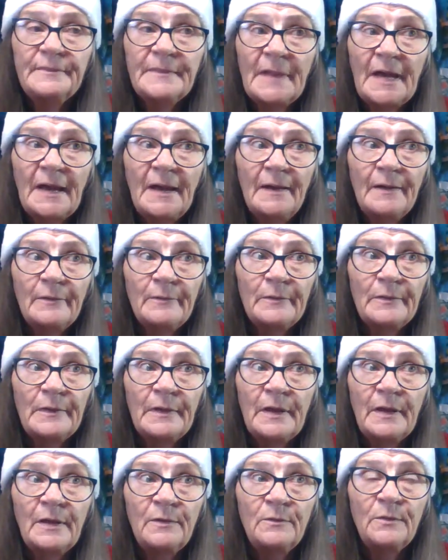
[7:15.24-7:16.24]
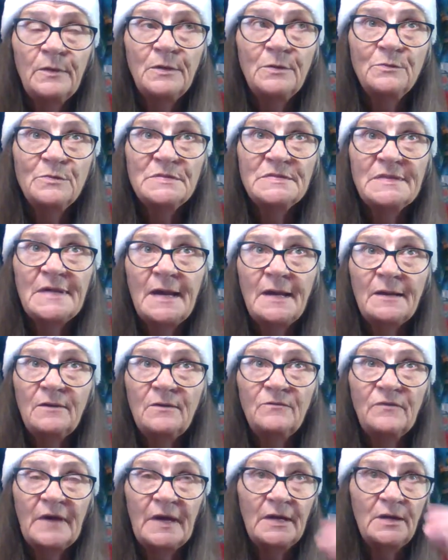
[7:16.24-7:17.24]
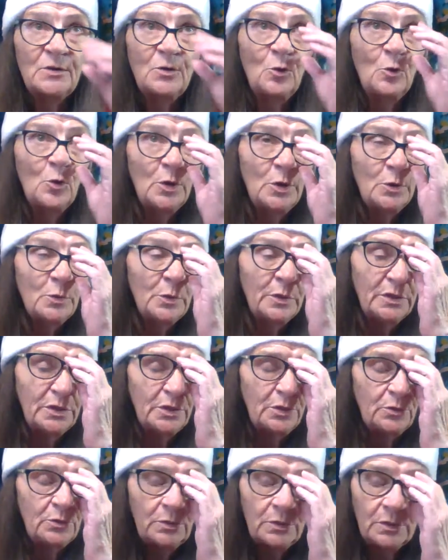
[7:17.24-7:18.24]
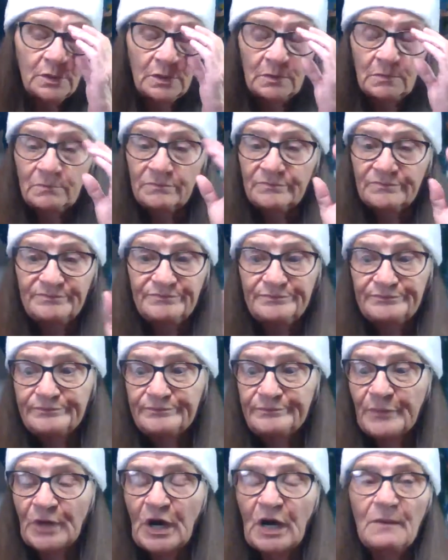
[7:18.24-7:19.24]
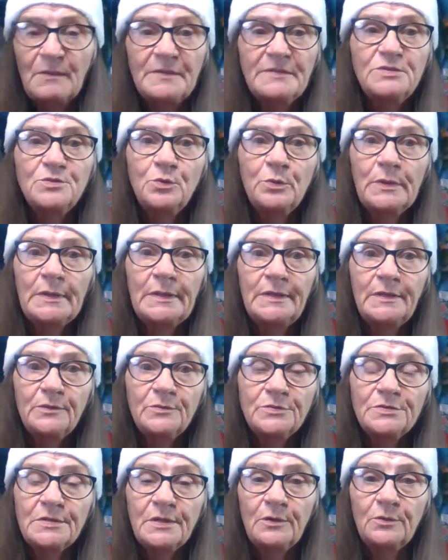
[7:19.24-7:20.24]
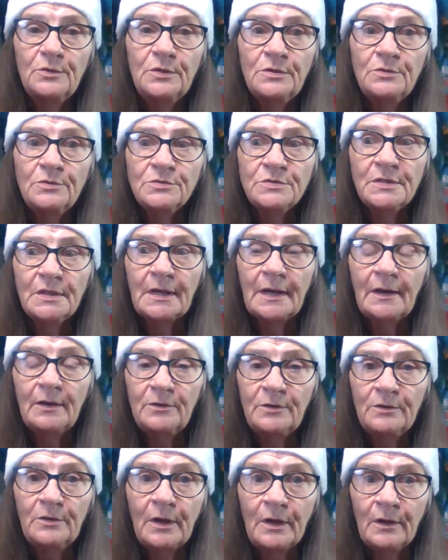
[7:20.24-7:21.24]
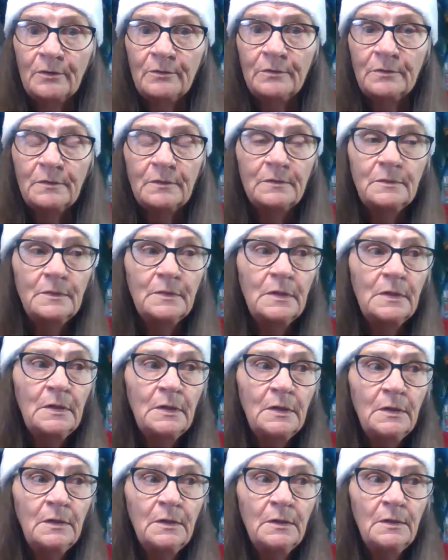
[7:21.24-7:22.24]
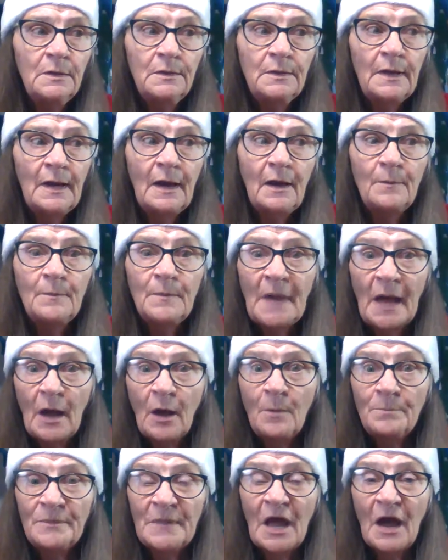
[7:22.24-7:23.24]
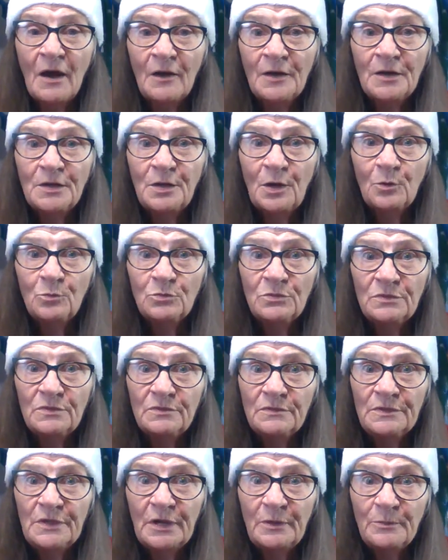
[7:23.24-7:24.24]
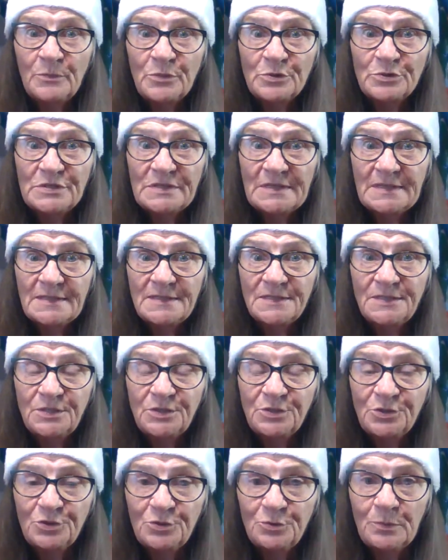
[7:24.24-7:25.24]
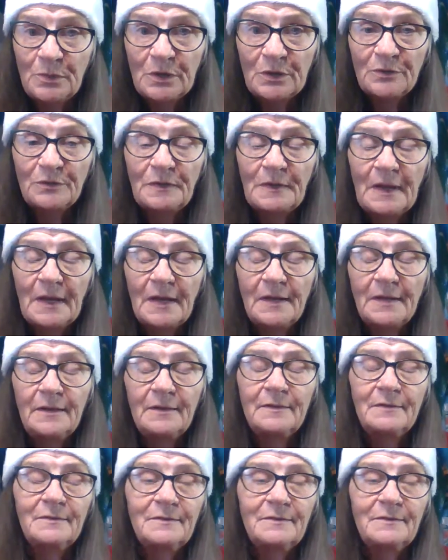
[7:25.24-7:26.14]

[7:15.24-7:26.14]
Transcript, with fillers: I don't know. It was at a Van Hoy reunion probably 20 or so years ago, you know. I'm, I'm knocking on number 62 birthday.